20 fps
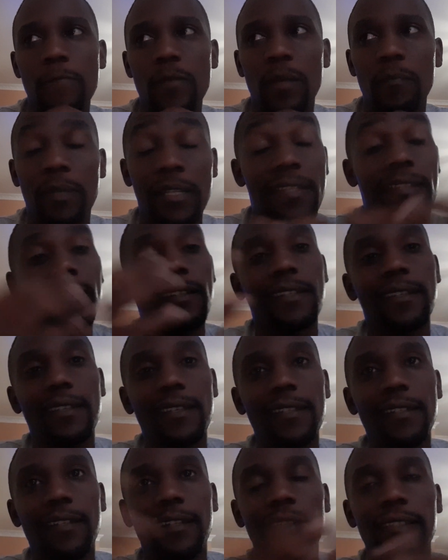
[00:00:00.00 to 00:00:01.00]
But then
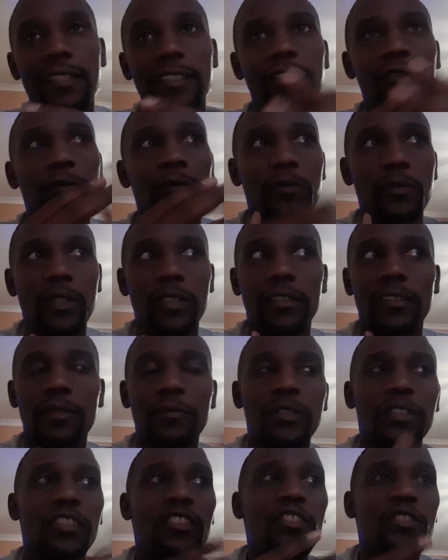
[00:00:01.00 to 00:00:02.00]
again, unless you wear
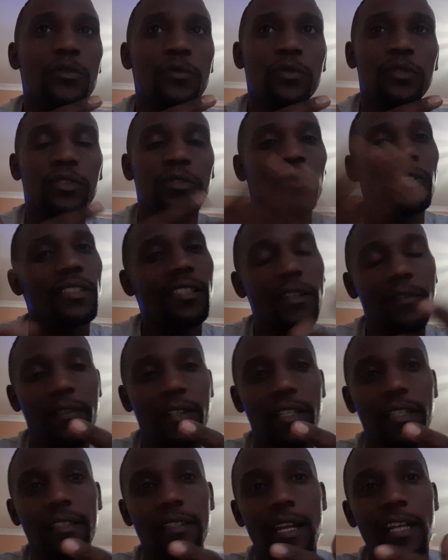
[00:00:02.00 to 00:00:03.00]
someone's shoes, you'll
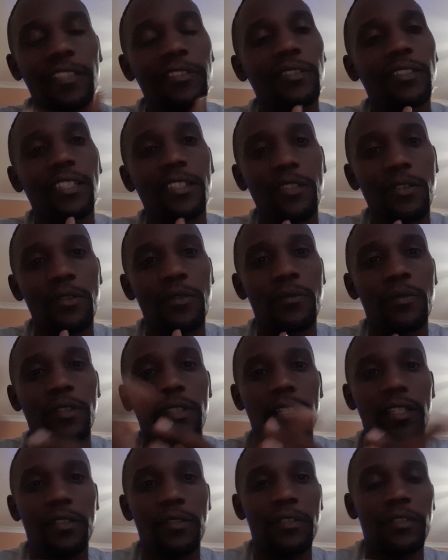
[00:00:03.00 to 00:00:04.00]
never actually know what
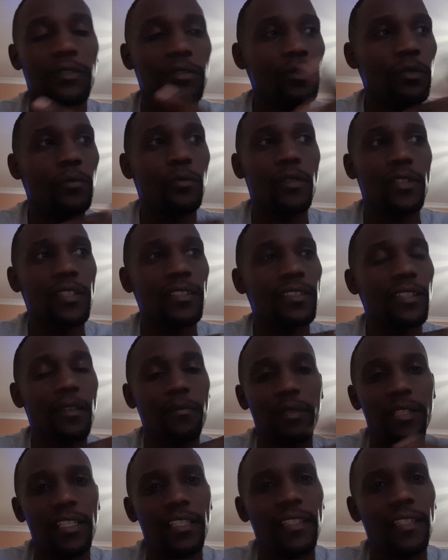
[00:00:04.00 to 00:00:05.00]
they're going through, or what is
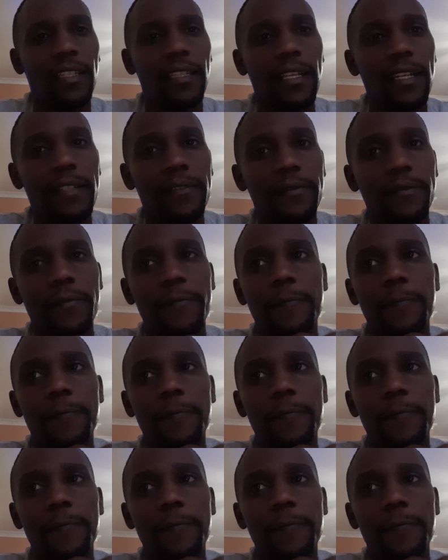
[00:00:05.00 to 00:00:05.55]
happening in their life.